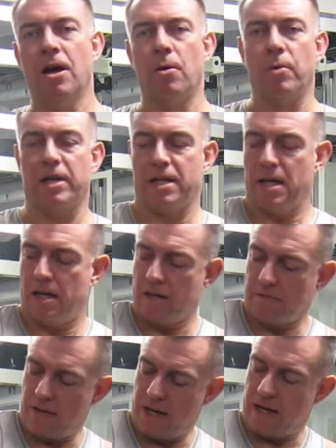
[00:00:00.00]
we
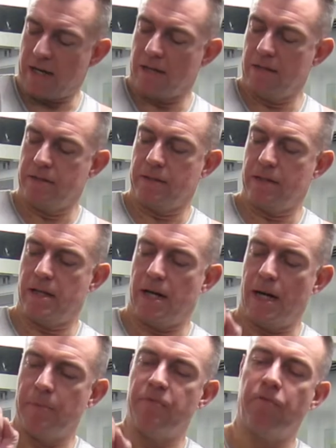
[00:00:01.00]
kind of angle the
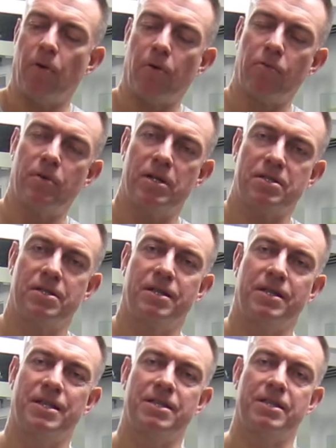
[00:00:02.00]
arm forward
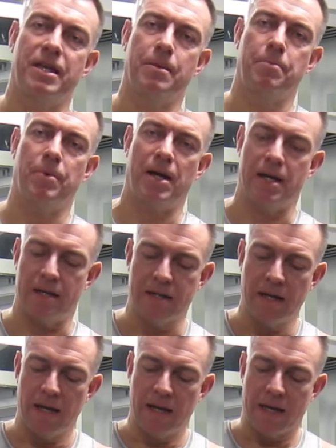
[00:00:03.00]
and thereby
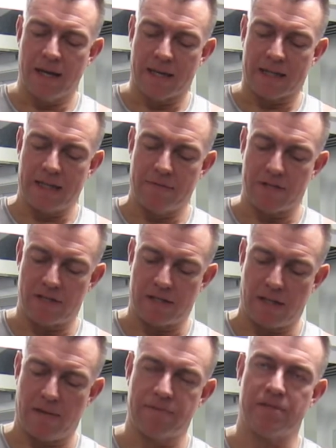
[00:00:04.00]
give
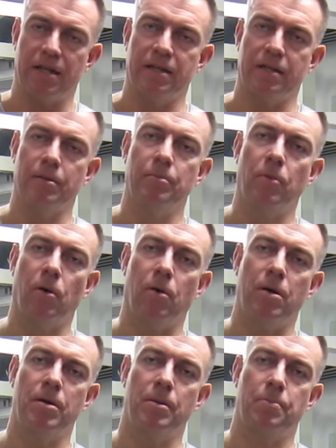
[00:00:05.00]
ourselves a little
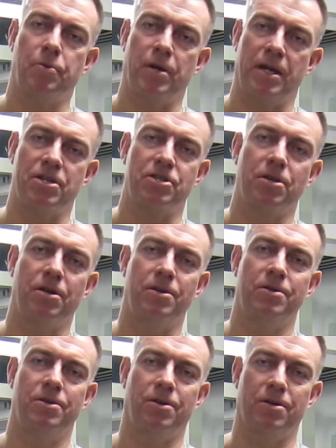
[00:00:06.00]
more
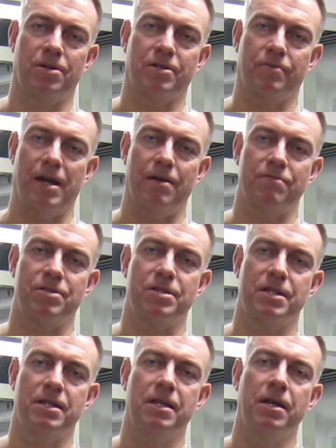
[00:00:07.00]
pressure or
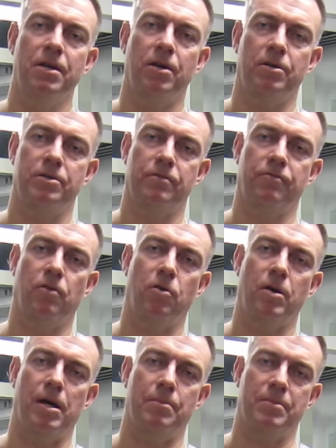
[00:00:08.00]
gravity on the
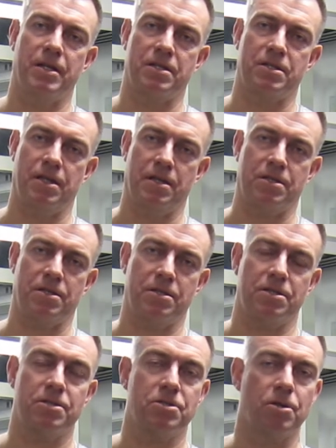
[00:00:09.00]
forearm
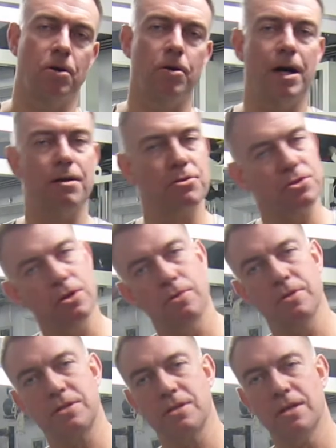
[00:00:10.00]
extensors. So I'll
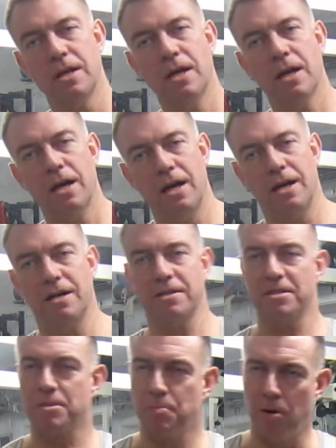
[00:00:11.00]
show it.
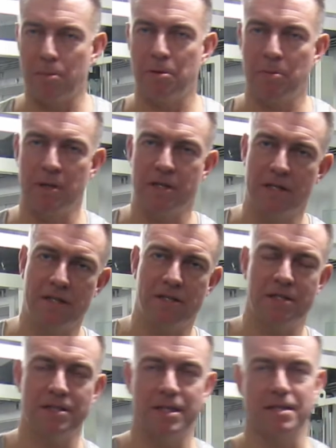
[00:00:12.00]
It's probably
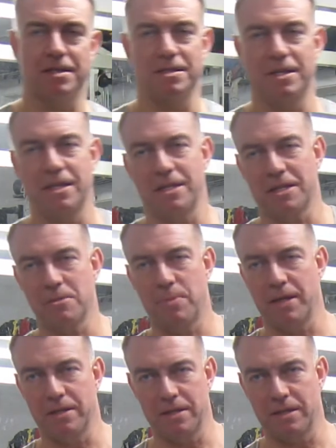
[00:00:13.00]
easier than
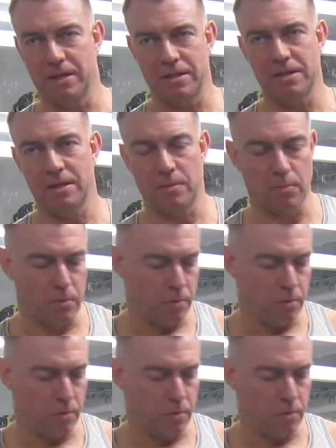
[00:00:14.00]
explaining it in